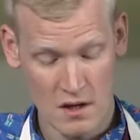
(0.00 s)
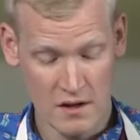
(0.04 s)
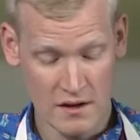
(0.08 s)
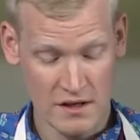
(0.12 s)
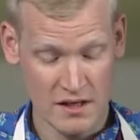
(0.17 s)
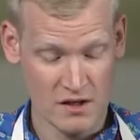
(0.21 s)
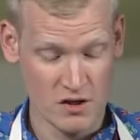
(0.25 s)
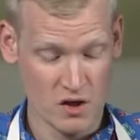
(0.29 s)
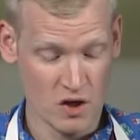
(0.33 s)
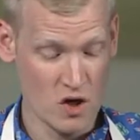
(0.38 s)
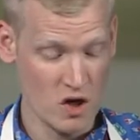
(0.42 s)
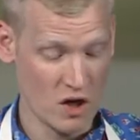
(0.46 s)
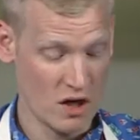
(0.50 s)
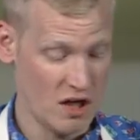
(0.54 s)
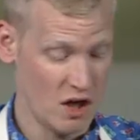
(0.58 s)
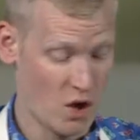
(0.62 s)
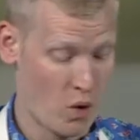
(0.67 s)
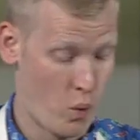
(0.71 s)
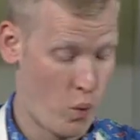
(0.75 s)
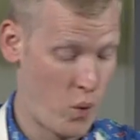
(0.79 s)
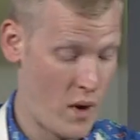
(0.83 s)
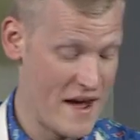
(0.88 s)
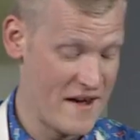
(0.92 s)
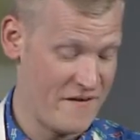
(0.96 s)
These are
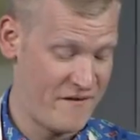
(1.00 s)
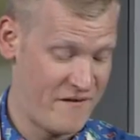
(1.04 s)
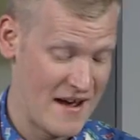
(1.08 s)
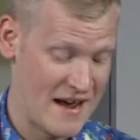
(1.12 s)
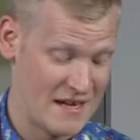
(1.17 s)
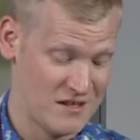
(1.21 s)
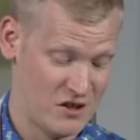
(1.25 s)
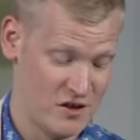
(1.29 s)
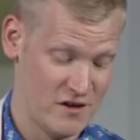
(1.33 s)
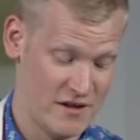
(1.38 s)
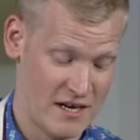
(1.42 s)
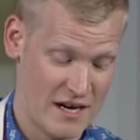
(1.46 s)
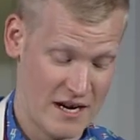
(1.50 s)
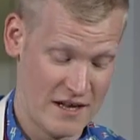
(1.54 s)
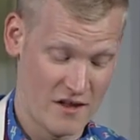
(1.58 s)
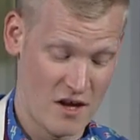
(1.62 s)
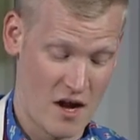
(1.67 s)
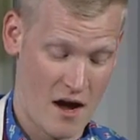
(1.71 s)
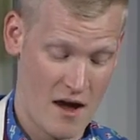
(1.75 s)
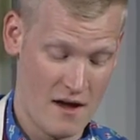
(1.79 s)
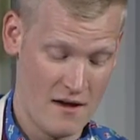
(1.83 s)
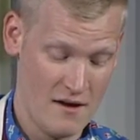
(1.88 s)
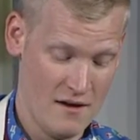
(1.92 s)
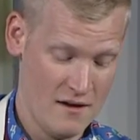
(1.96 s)
cooking way faster than I
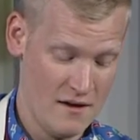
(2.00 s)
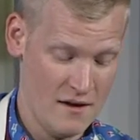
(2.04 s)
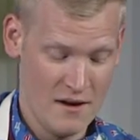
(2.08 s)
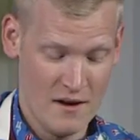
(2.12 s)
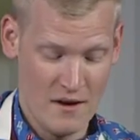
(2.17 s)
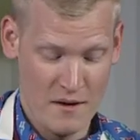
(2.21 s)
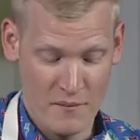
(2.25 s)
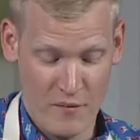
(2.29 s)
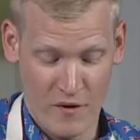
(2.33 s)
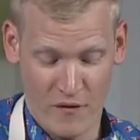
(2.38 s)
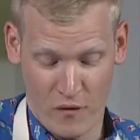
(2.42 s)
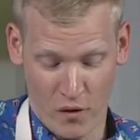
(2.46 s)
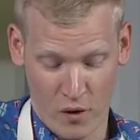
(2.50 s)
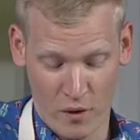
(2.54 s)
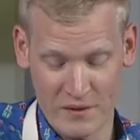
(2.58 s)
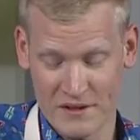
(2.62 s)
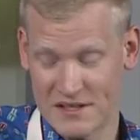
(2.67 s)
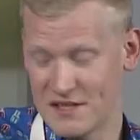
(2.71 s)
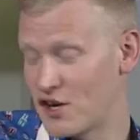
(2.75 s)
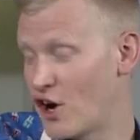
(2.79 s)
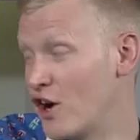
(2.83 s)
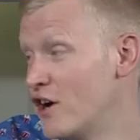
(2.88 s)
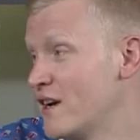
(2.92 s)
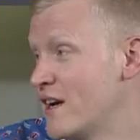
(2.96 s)
thought. Before we
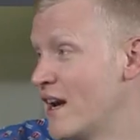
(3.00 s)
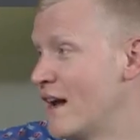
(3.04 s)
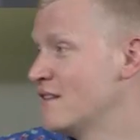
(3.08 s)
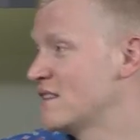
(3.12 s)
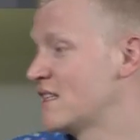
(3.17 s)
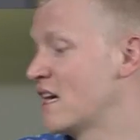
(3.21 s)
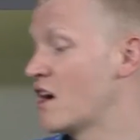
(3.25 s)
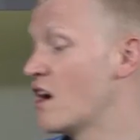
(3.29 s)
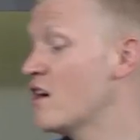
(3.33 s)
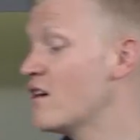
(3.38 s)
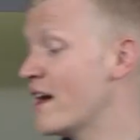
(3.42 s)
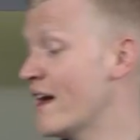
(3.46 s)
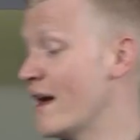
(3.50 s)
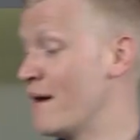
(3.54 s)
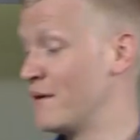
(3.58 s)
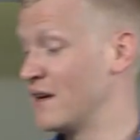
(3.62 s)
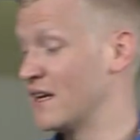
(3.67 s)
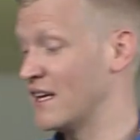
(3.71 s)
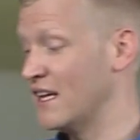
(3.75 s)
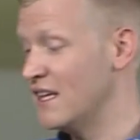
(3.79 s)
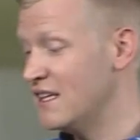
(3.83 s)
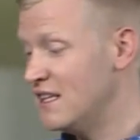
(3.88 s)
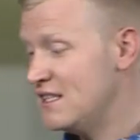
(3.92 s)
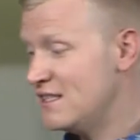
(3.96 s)
started, I was like, OK, I'm going
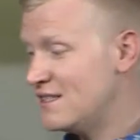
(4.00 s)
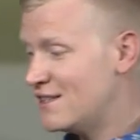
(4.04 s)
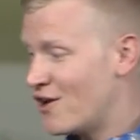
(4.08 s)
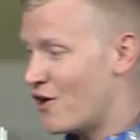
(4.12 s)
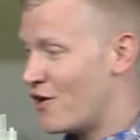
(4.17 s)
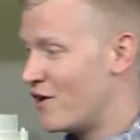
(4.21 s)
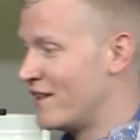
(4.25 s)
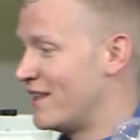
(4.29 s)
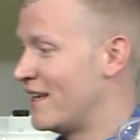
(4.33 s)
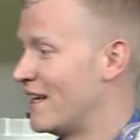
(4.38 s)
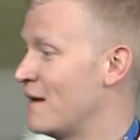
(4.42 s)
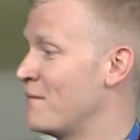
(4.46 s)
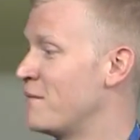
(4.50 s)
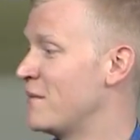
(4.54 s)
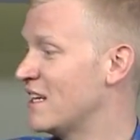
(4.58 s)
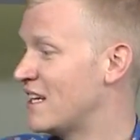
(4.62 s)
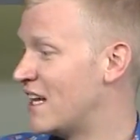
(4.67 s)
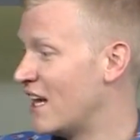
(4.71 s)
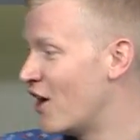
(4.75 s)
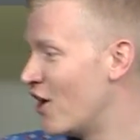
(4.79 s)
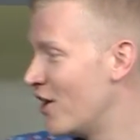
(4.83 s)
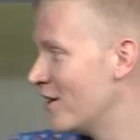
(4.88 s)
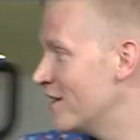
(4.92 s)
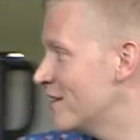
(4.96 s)
to get these going. Then I'm going to
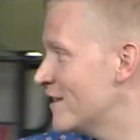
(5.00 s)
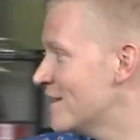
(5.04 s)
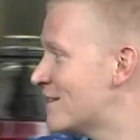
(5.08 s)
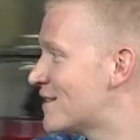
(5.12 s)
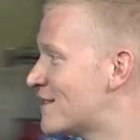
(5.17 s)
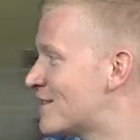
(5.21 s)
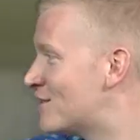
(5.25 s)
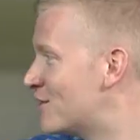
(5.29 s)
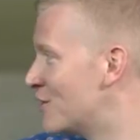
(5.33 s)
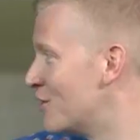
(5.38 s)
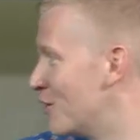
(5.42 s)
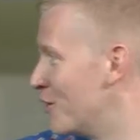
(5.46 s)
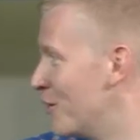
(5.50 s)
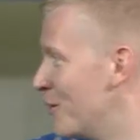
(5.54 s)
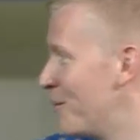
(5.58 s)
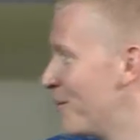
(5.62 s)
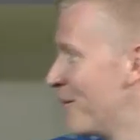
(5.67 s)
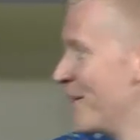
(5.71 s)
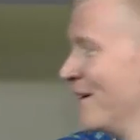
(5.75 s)
get onto the soup.